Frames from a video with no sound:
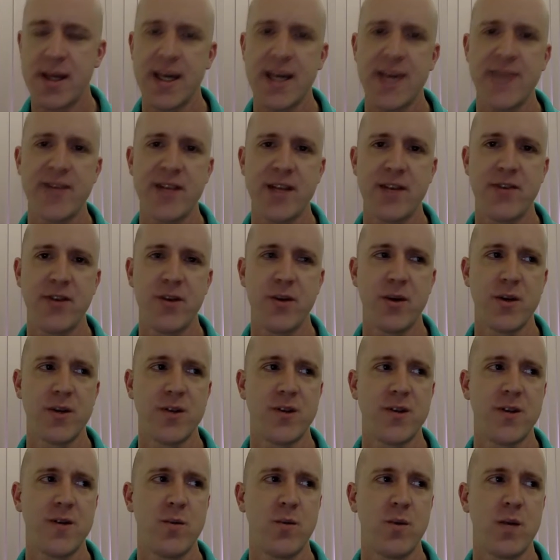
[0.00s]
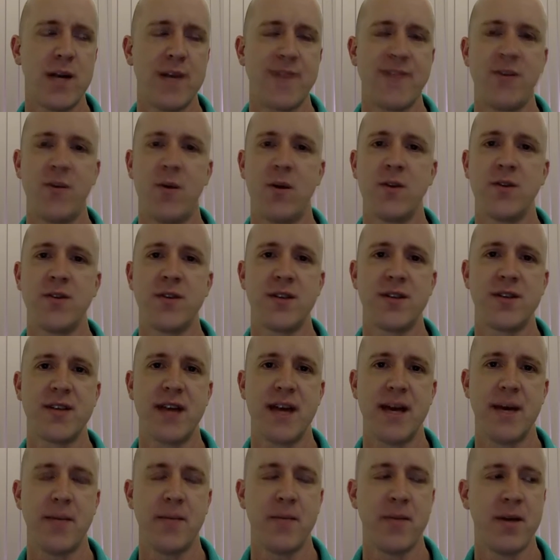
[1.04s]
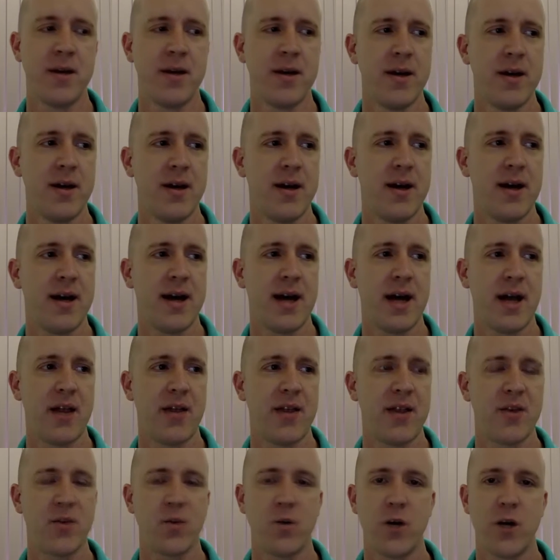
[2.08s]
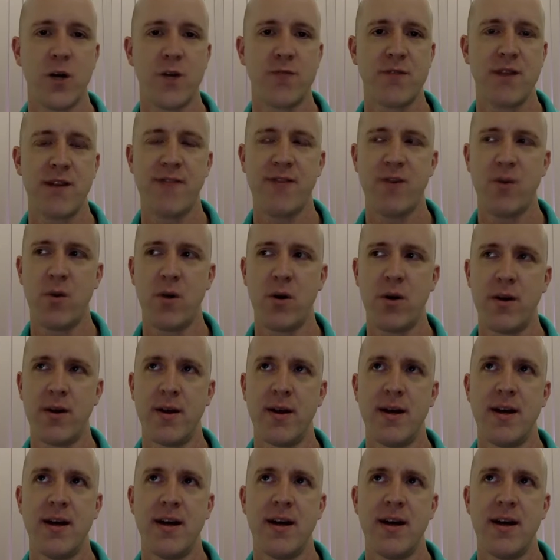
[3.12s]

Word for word: Even if you assume well everyone's the same and this works for everyone,